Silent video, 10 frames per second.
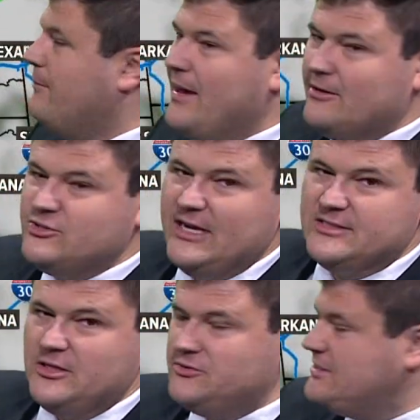The better
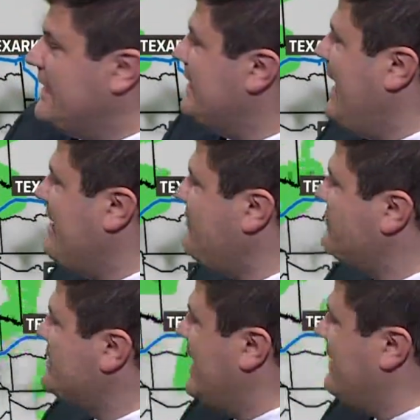chance, though, second half of
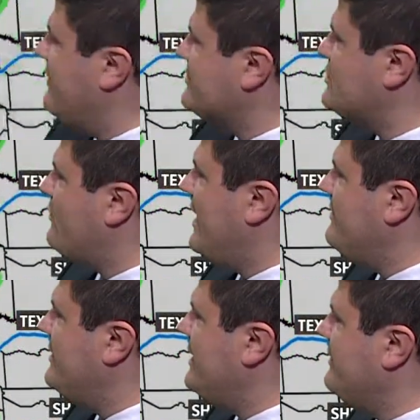the day, there's the
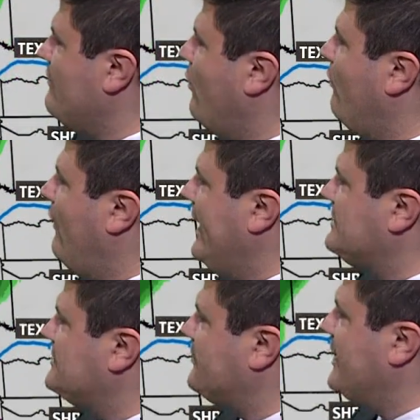rain becoming more
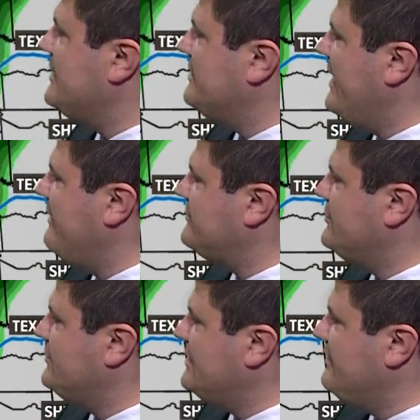widespread in the
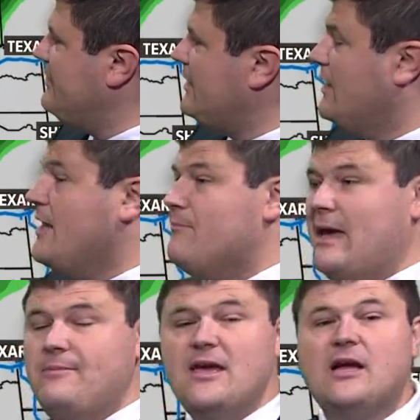afternoon and evening.
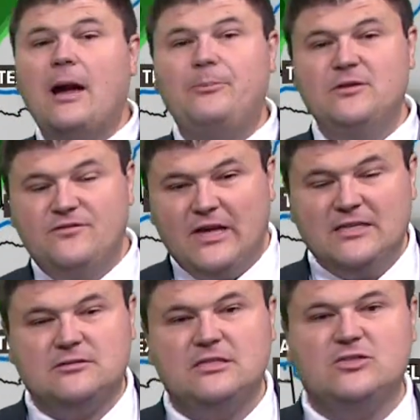Maybe a couple of
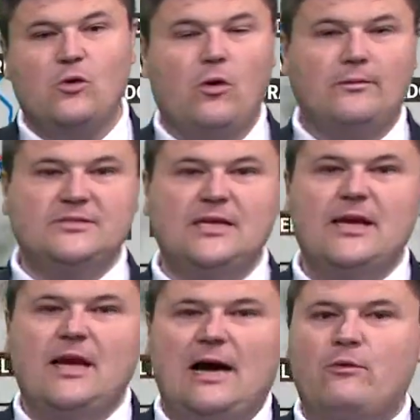gusty storms.
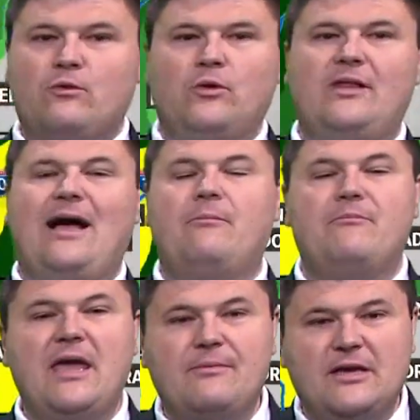I won't rule out
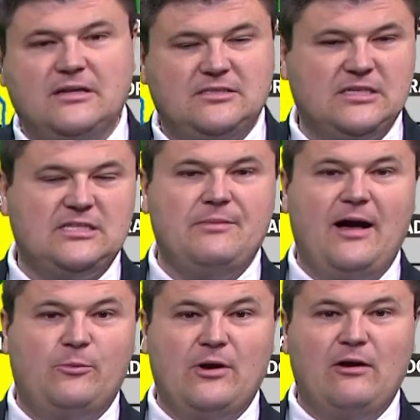maybe a 60
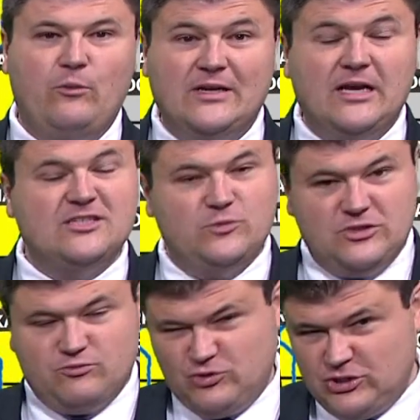mile per hour wind gust,
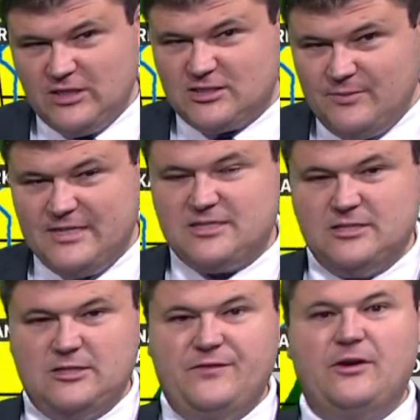which just meets
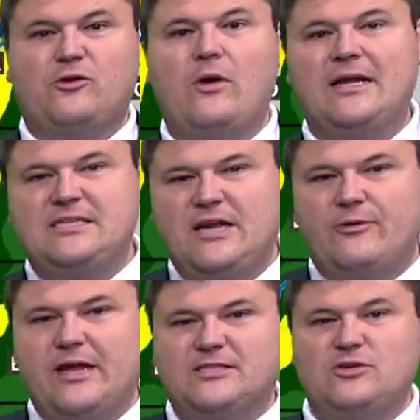the severe
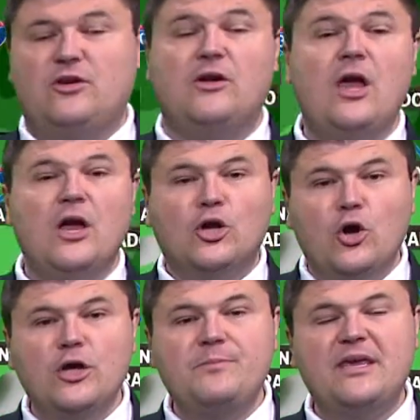criteria. So there
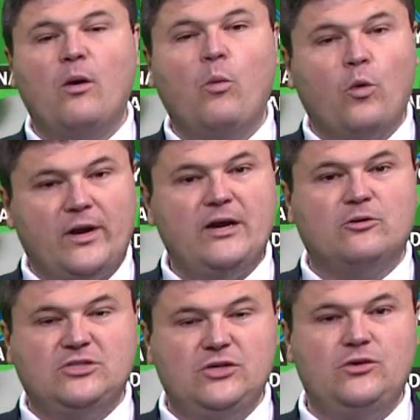could be a warning
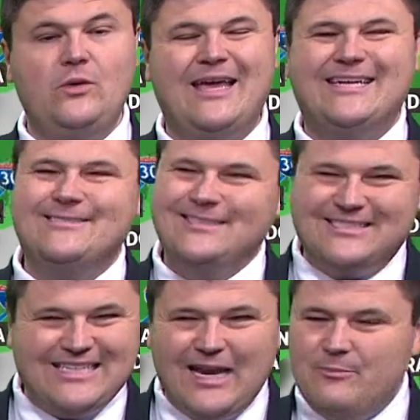or two.
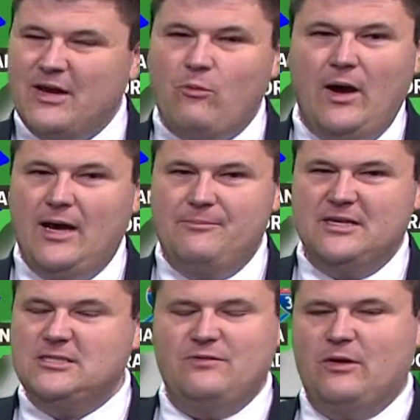It's not a big, uh,
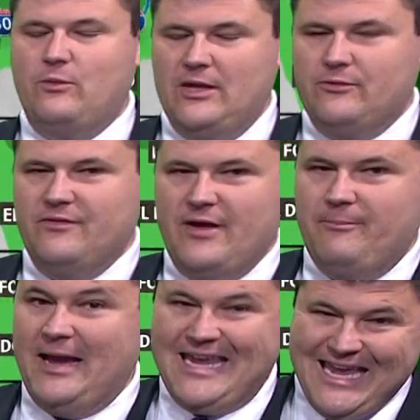big severe weather event
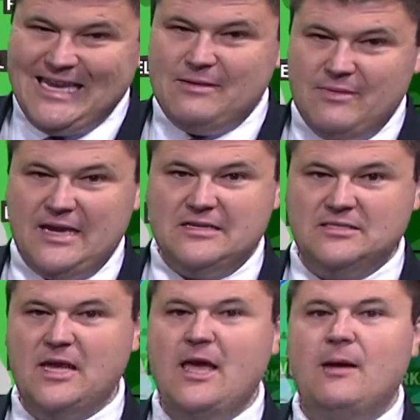by any
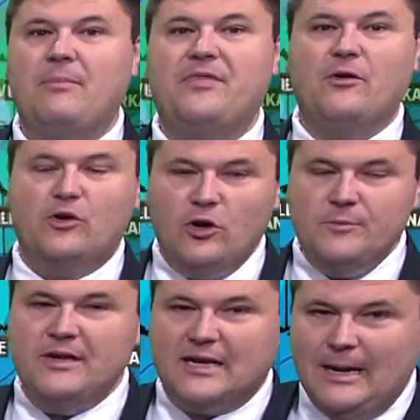means, but there
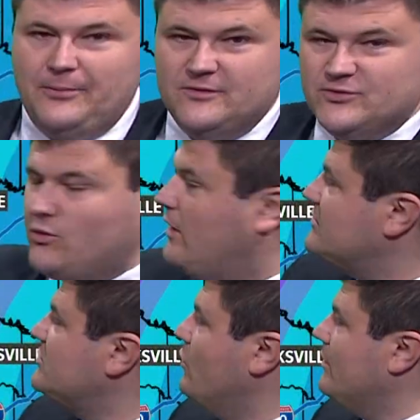could be a couple of
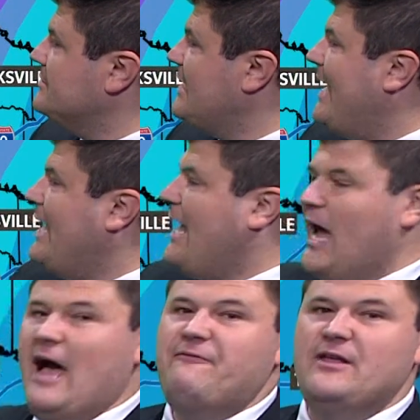strong storms.
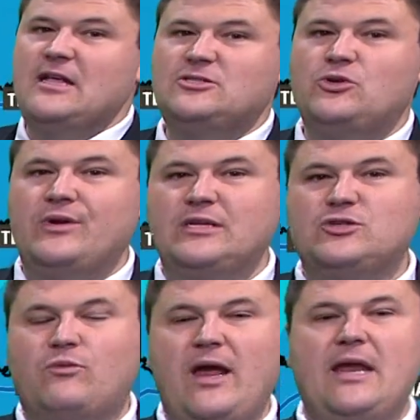Half an inch to an
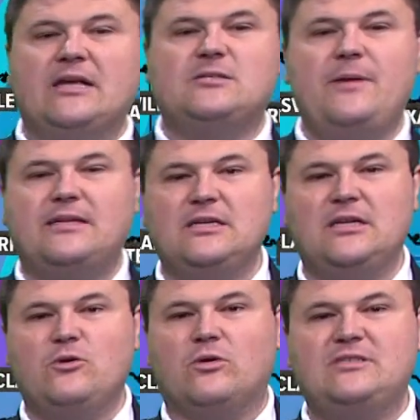inch of rain expected
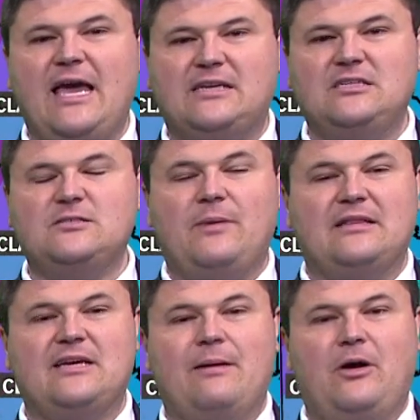in North Texas
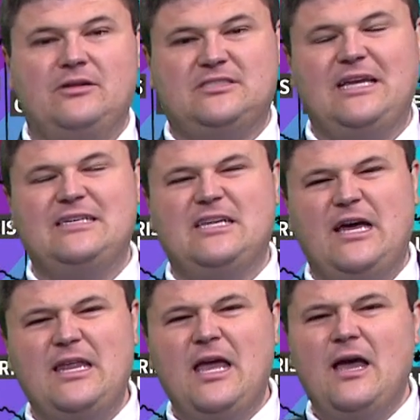by the time all is said and done.